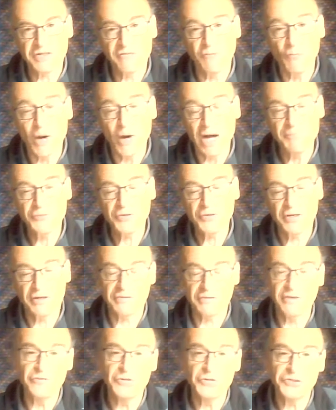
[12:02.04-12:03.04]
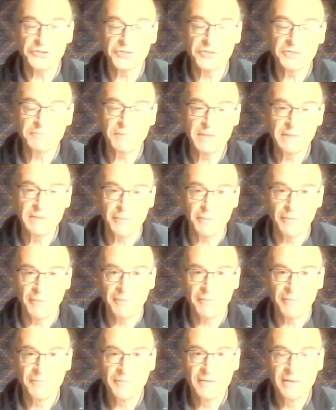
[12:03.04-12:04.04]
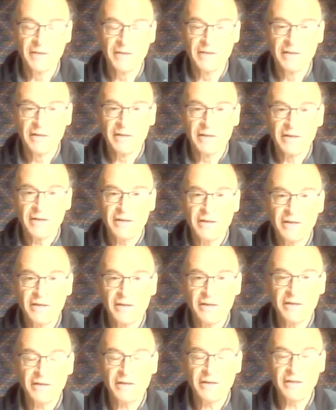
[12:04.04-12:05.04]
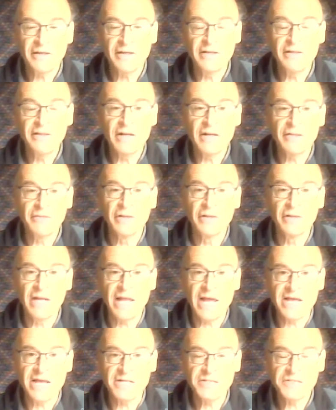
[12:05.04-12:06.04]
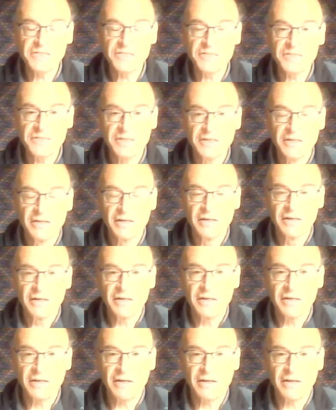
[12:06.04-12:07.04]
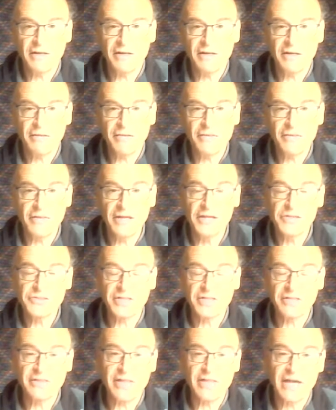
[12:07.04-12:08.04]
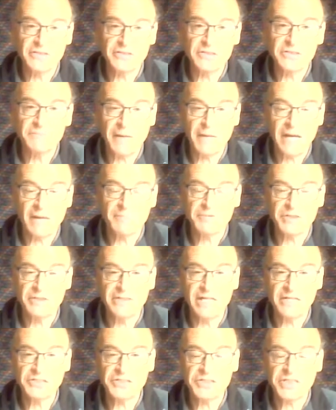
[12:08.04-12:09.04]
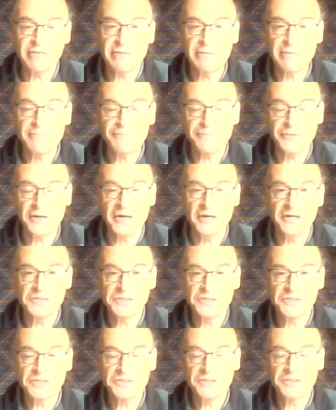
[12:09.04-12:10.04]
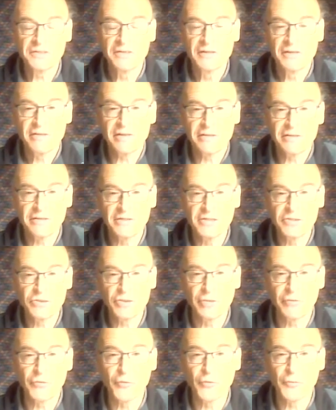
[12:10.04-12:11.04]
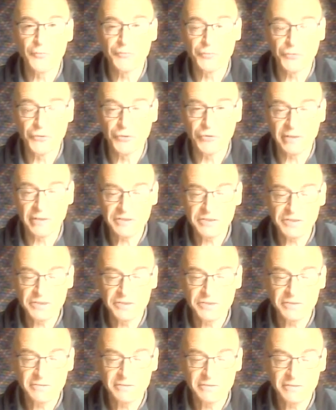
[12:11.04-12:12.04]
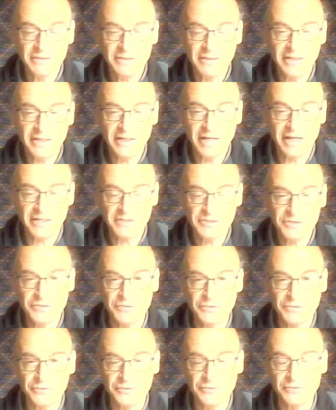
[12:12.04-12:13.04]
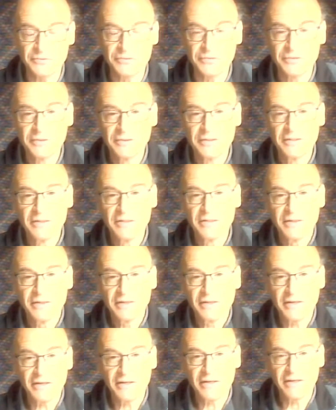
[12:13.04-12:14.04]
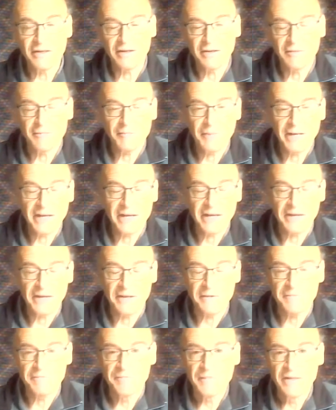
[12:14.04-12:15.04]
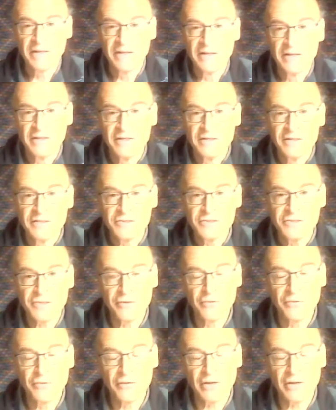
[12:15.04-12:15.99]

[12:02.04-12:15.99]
wiped out the indigenous people, he nonetheless thinks that is perhaps a necessary price that historical progress has to pay. So,